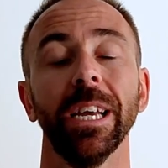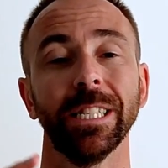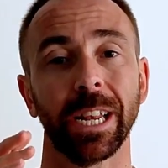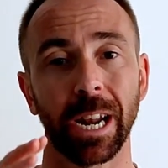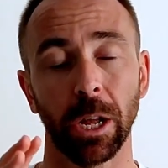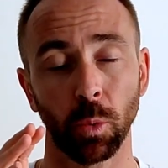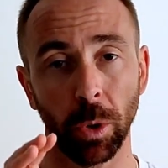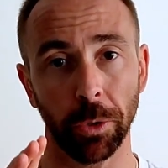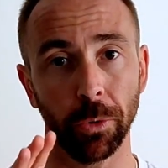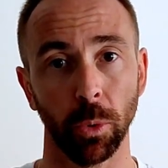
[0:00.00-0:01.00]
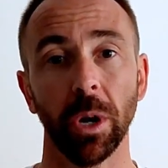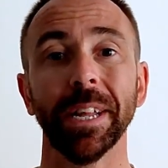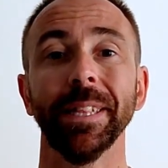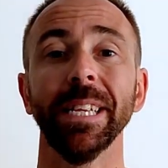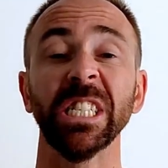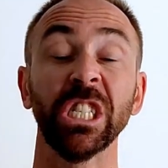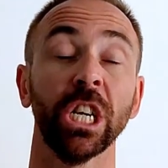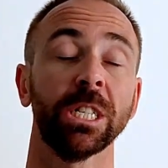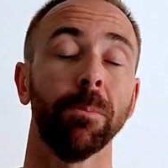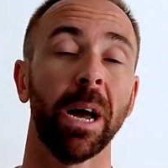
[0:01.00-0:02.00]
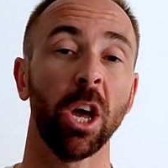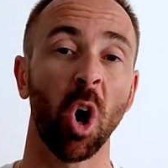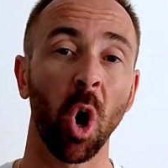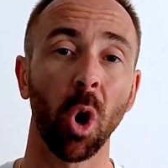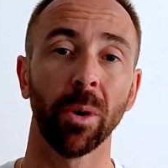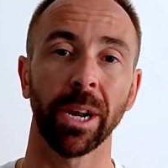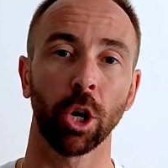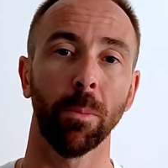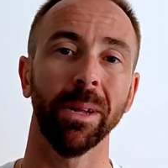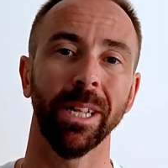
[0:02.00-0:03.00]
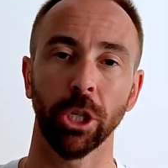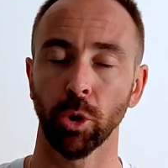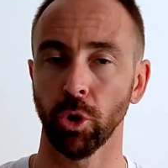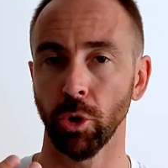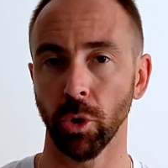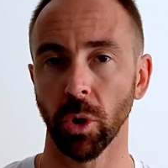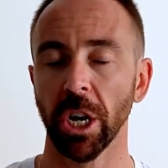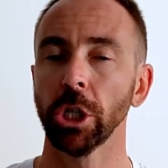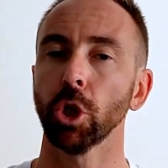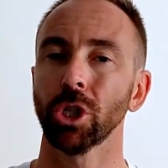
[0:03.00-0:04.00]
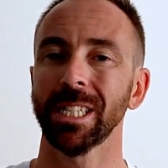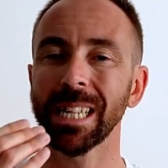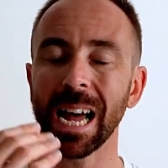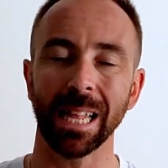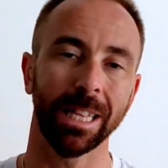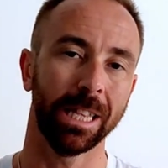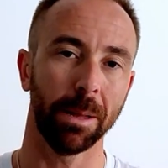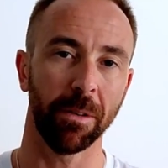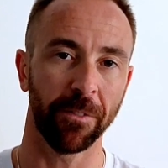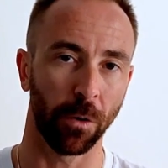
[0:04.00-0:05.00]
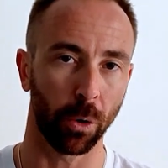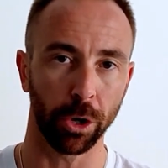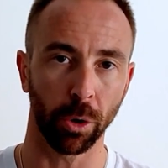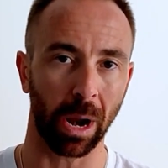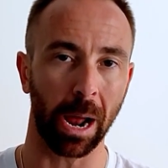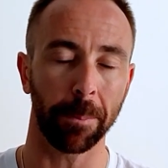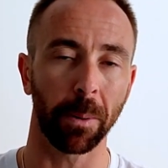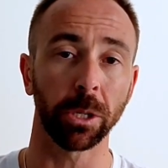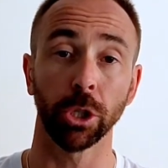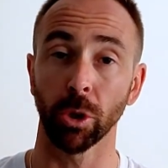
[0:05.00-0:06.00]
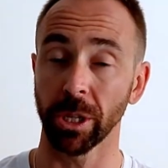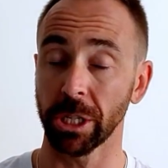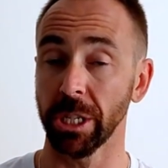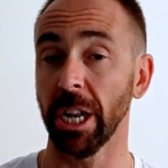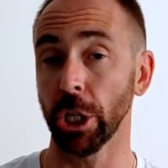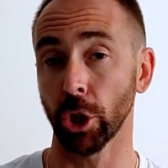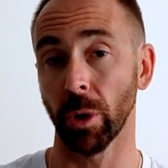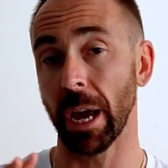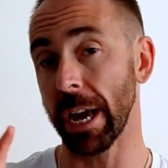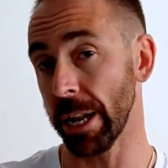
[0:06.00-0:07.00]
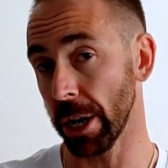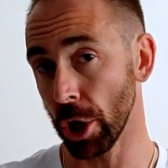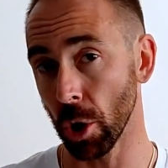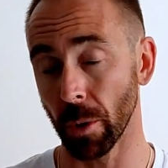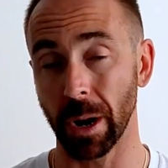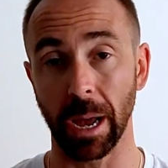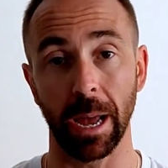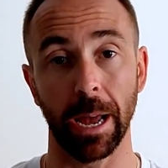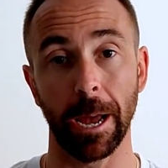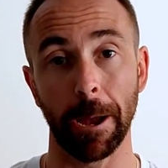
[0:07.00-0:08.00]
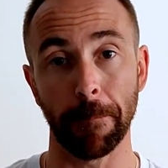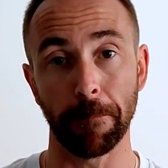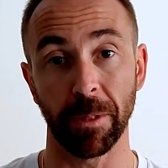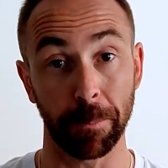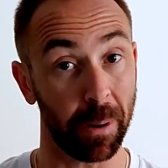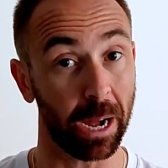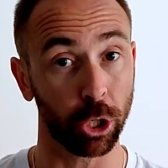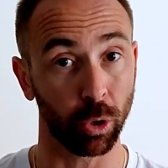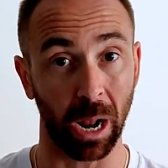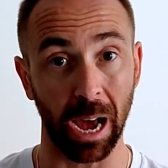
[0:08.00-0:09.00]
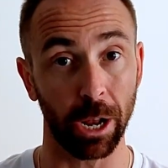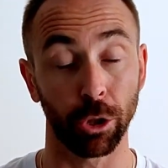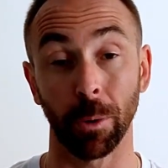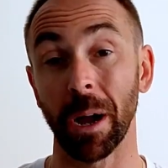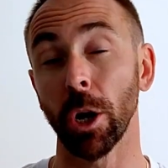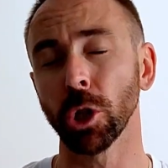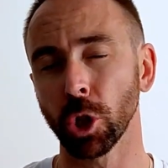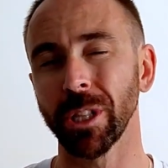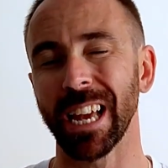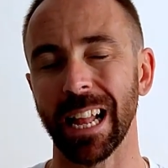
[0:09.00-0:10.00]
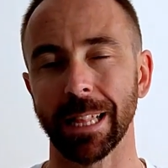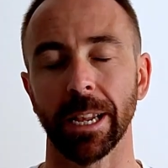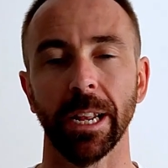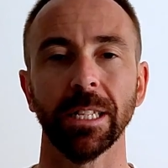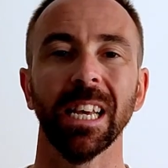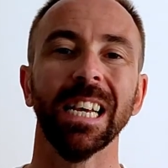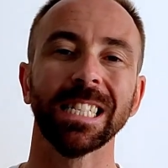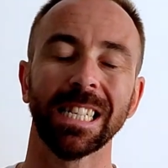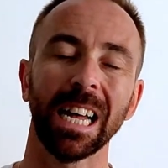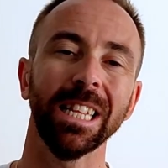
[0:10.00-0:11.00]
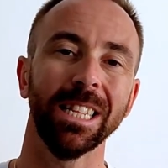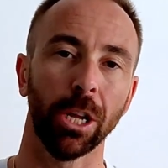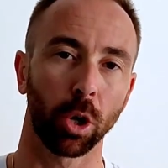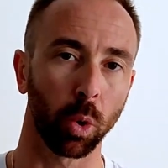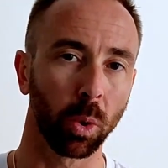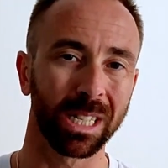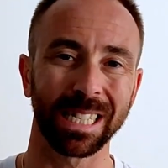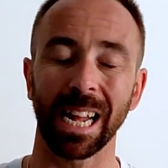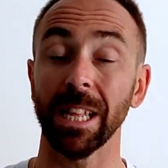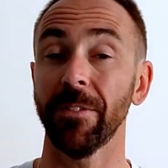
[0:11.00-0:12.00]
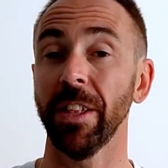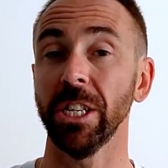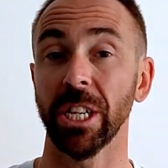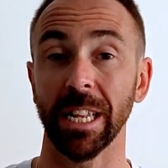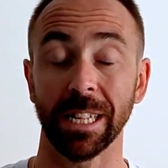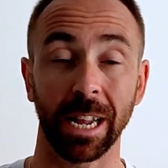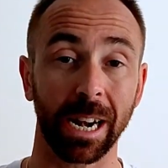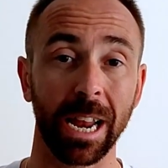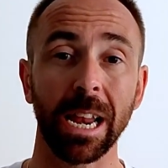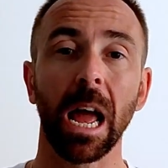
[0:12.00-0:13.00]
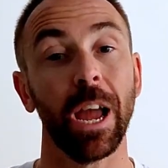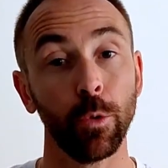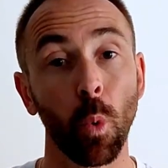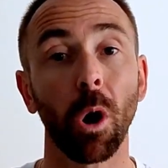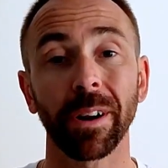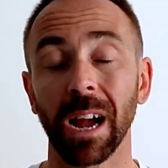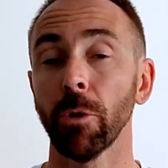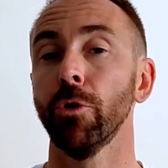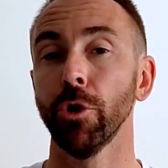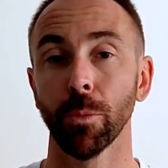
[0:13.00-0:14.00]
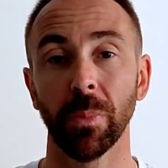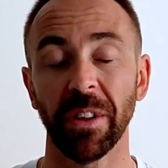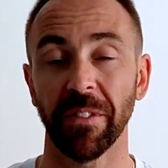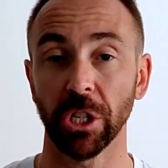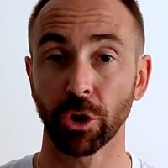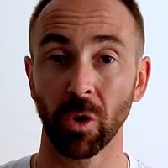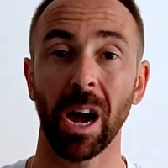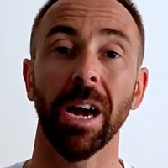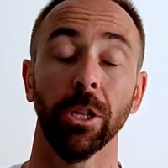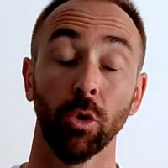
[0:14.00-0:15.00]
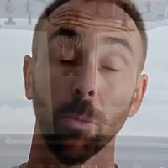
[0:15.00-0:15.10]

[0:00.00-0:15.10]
is the right way to do. This is just my own recommendation to you. So study the day before your airports, your destination, and your departure aerodrome, and also the alternates. Study the route, study if there is any terrain, and work out on your briefing, trying